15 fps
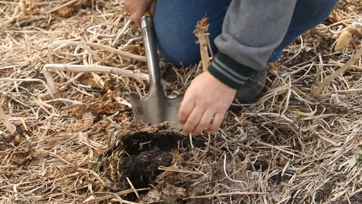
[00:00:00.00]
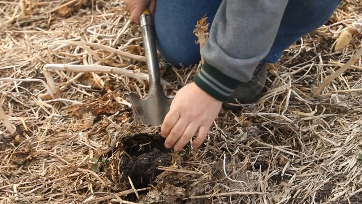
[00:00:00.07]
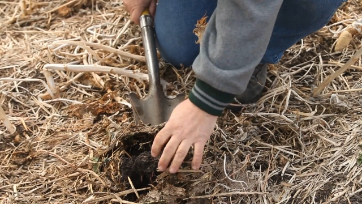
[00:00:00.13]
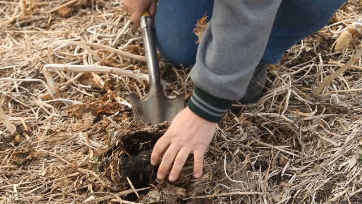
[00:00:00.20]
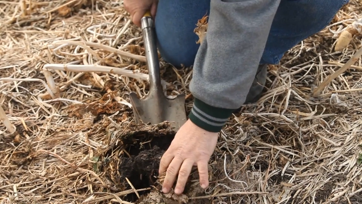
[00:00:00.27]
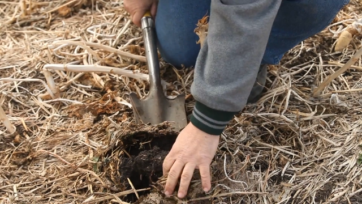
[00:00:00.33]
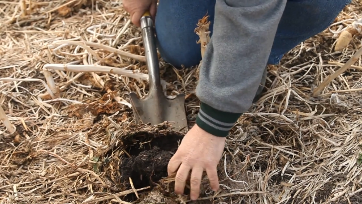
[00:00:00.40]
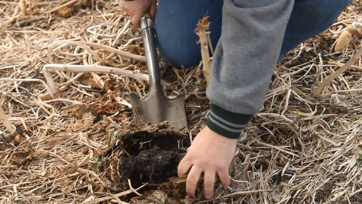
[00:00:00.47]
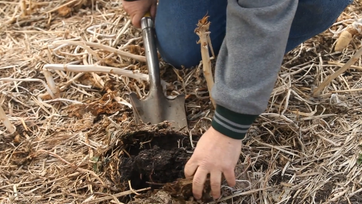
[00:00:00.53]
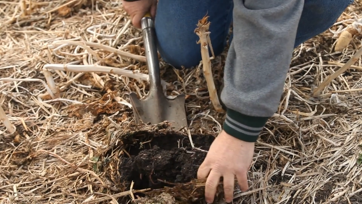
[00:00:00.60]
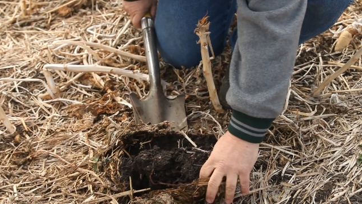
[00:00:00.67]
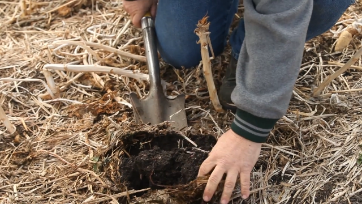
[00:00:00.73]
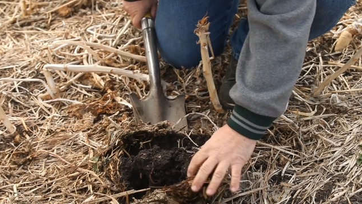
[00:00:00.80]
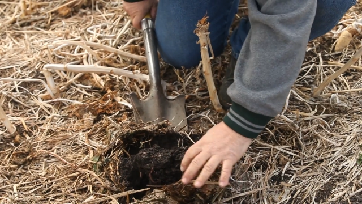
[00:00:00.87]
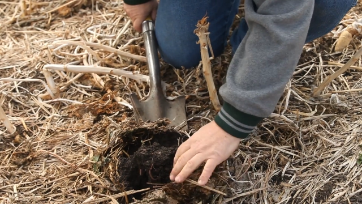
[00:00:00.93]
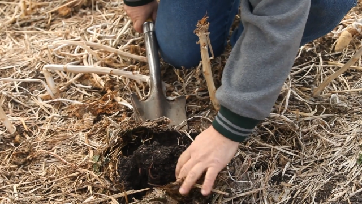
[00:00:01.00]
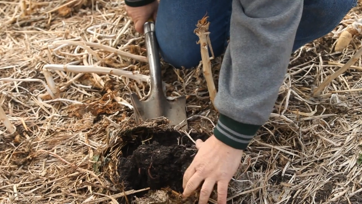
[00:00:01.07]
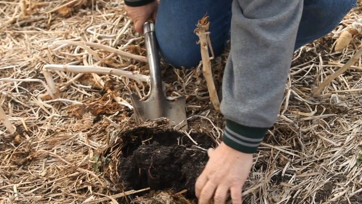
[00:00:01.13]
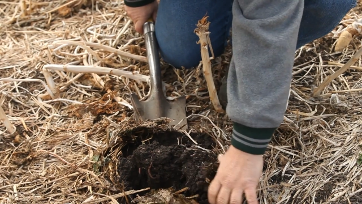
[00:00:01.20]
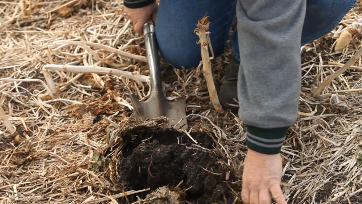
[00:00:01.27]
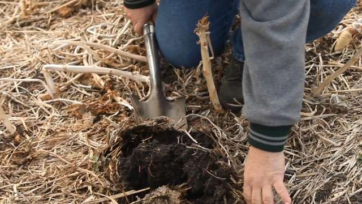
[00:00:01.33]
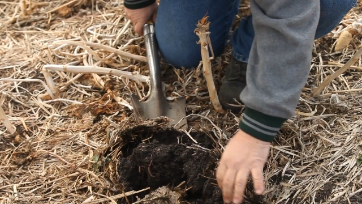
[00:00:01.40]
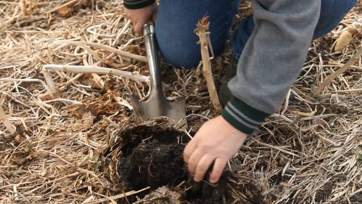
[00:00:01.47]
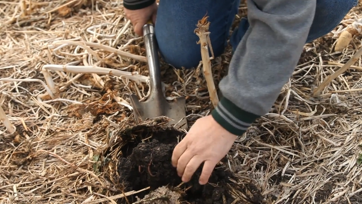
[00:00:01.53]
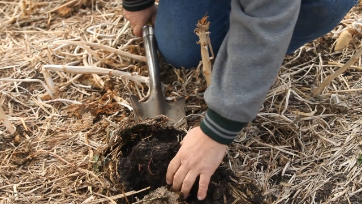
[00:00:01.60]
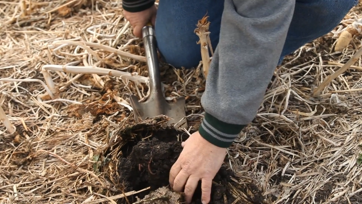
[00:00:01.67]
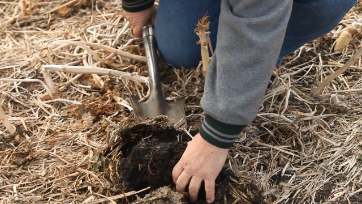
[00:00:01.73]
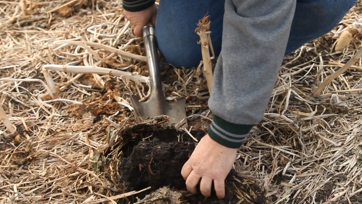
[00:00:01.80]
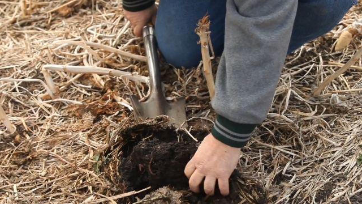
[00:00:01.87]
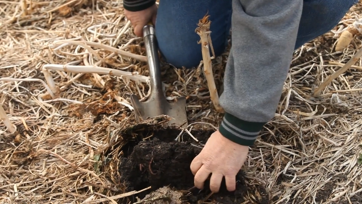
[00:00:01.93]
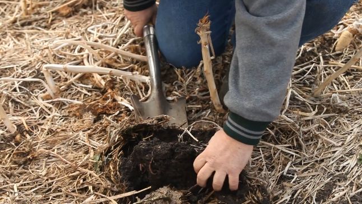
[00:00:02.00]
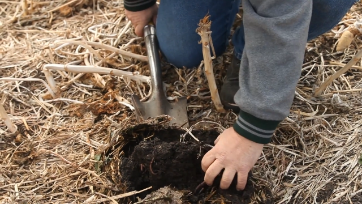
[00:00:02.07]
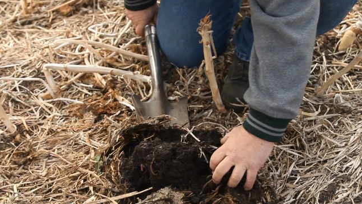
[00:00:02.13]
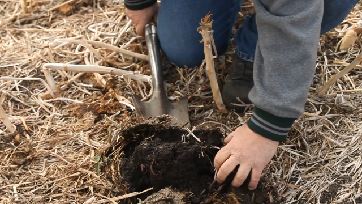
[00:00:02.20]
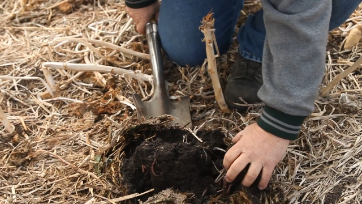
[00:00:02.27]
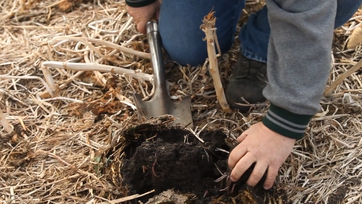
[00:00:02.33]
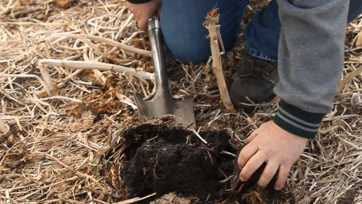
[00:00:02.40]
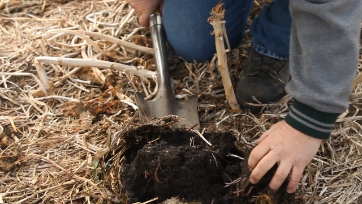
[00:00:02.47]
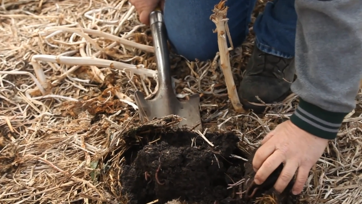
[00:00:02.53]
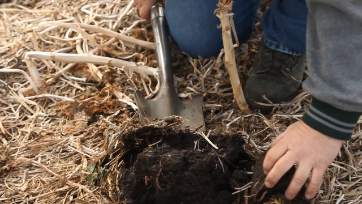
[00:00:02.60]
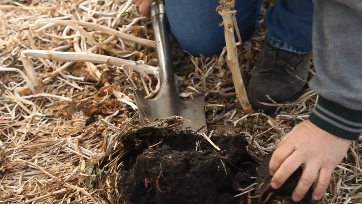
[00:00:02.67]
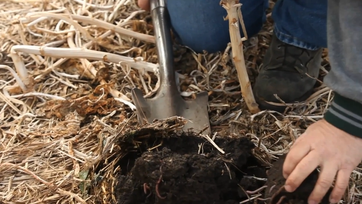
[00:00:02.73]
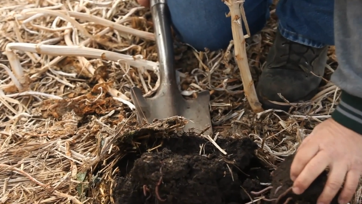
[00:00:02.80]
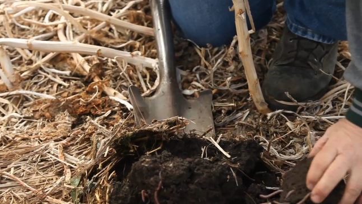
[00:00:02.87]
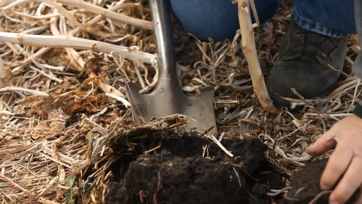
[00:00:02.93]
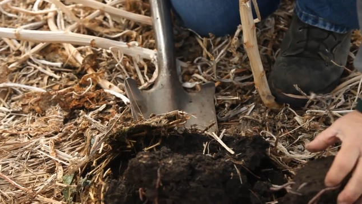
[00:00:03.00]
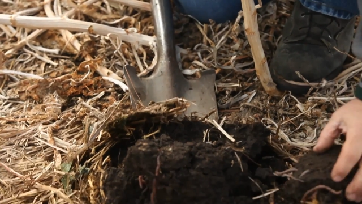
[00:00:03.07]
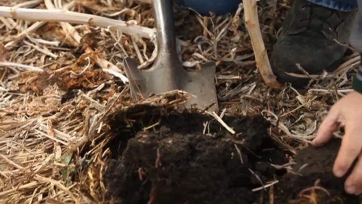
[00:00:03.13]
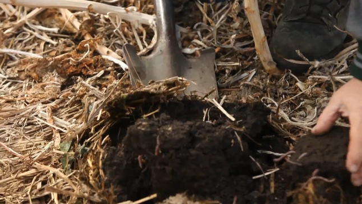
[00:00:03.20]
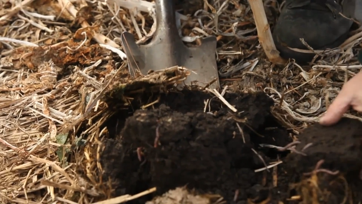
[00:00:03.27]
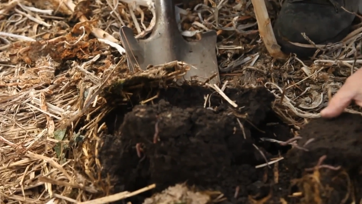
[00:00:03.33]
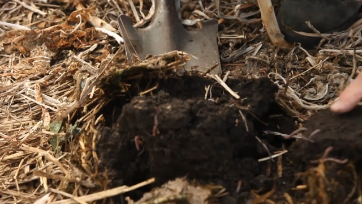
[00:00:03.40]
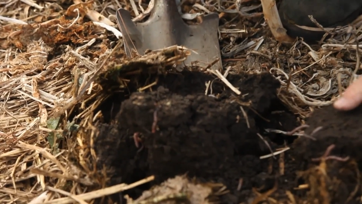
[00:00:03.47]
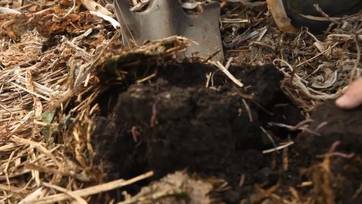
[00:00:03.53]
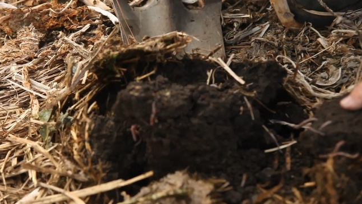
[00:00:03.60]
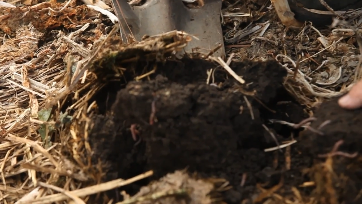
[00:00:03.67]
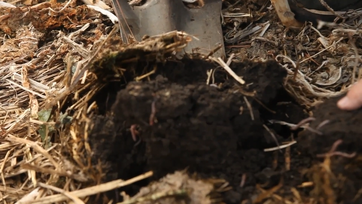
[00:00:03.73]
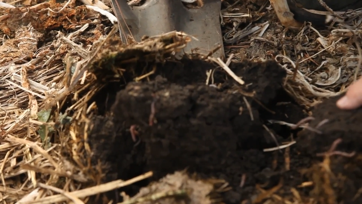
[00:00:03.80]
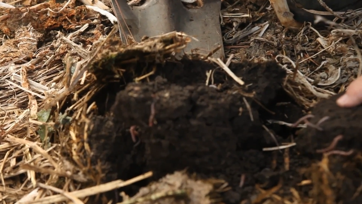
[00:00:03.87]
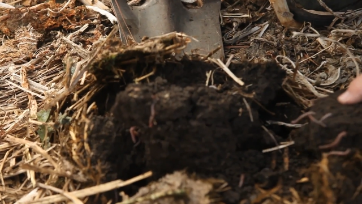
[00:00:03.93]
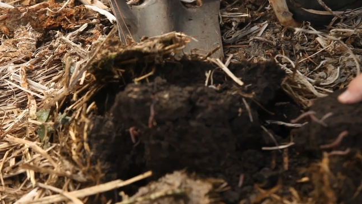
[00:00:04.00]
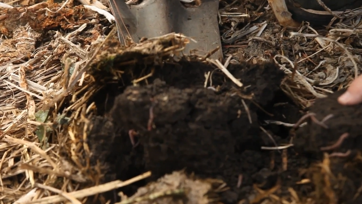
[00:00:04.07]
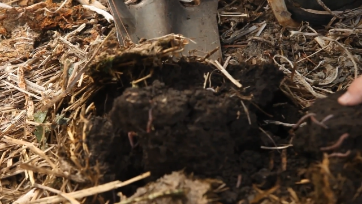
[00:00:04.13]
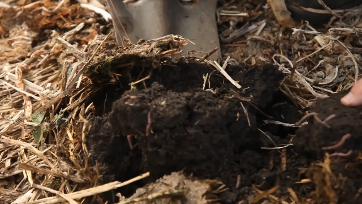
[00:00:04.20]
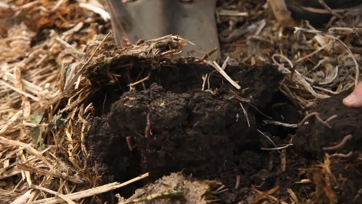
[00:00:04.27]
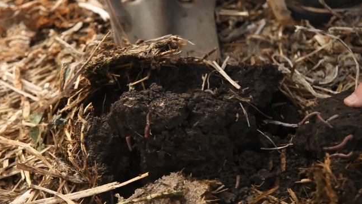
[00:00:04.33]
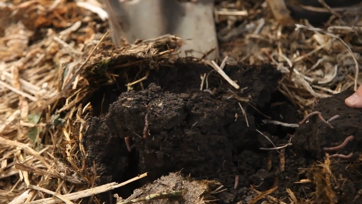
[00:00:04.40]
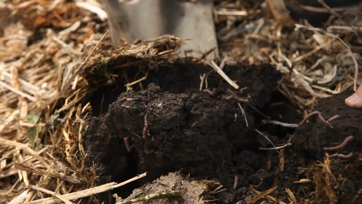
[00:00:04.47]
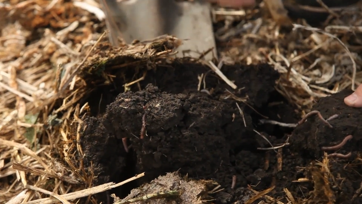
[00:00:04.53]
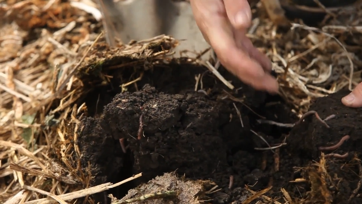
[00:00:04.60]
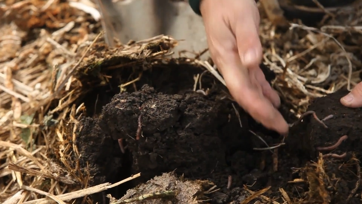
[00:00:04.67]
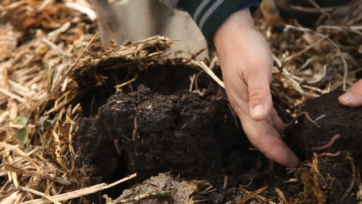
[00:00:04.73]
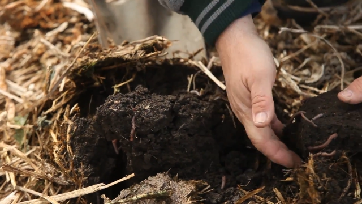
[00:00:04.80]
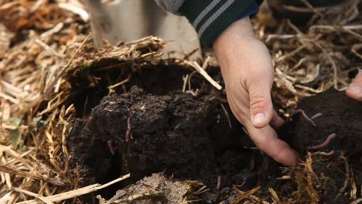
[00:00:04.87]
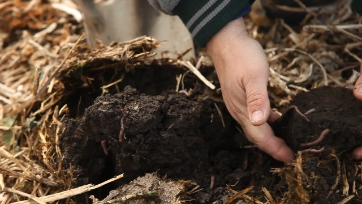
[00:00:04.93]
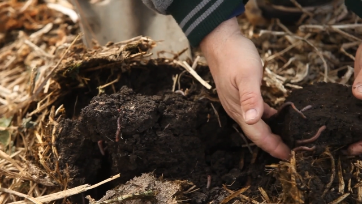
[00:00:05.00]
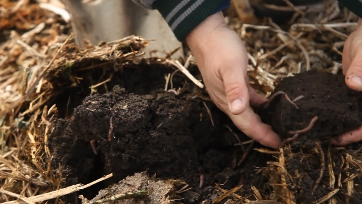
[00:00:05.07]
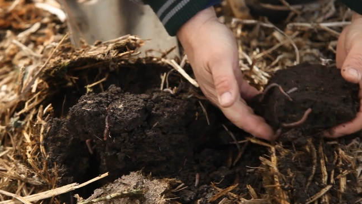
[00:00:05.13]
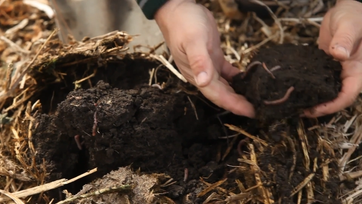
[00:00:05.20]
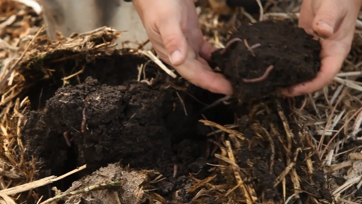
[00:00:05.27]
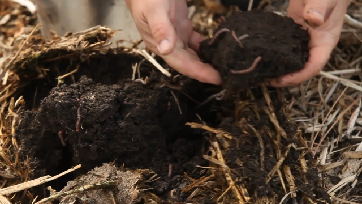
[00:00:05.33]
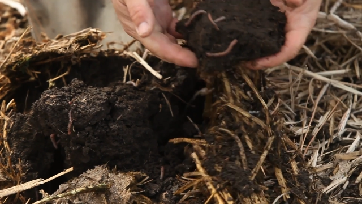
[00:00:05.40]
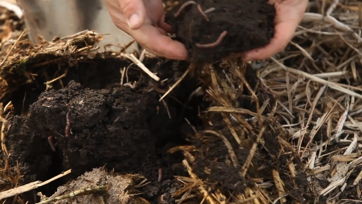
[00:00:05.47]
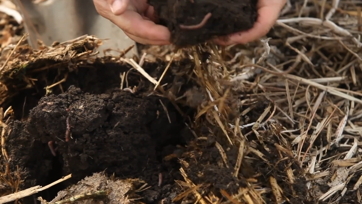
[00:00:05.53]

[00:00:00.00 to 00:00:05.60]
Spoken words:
No face is visible, so there are no lips to read.